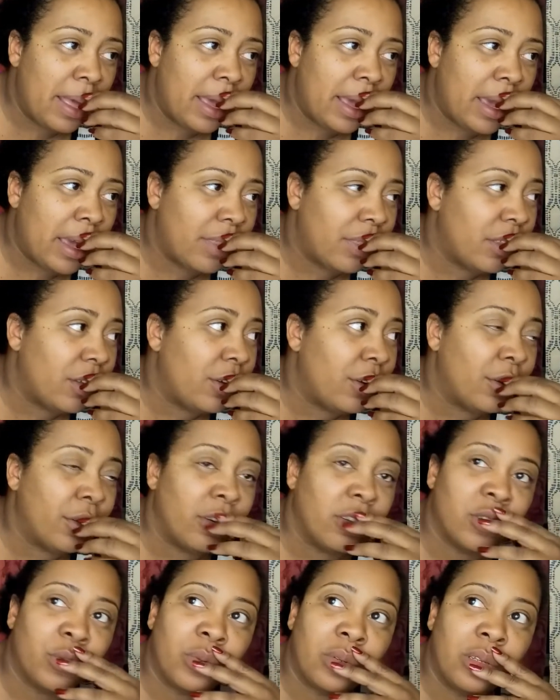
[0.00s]
And the
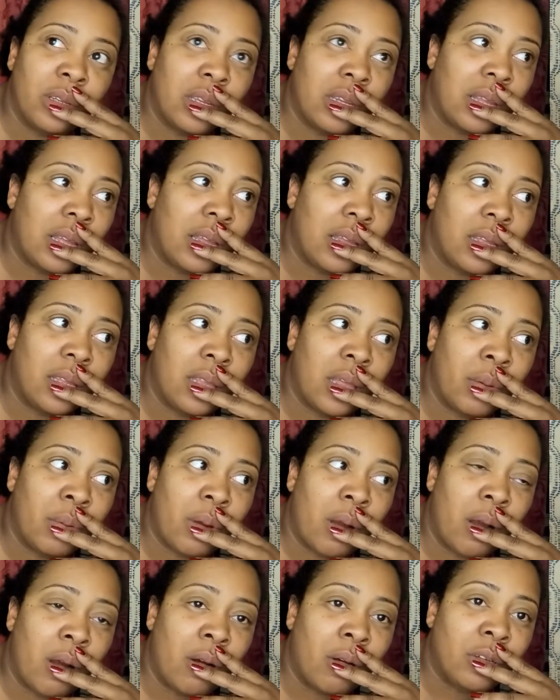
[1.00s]
girls were looking like they
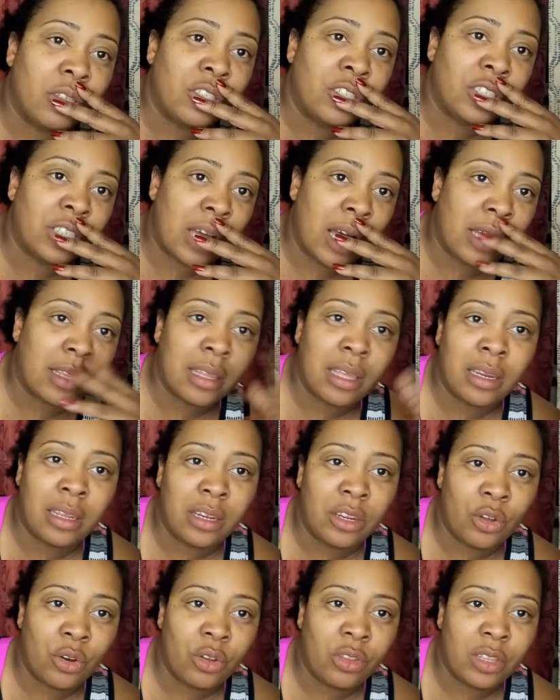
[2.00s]
were all shocked. They
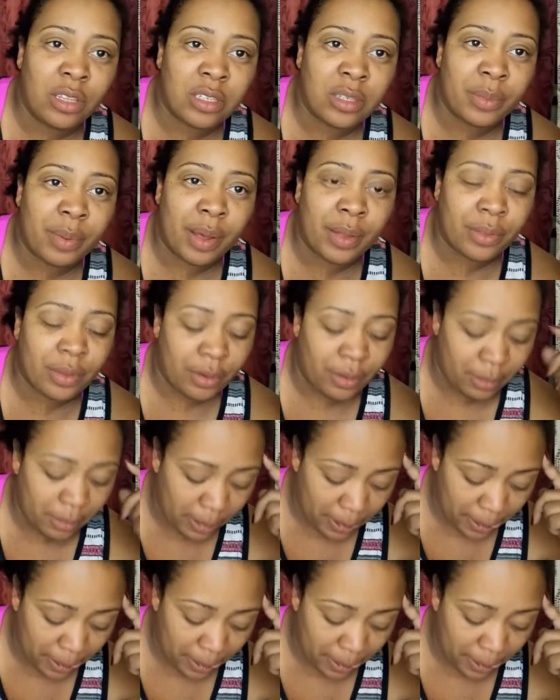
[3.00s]
didn't know this about her.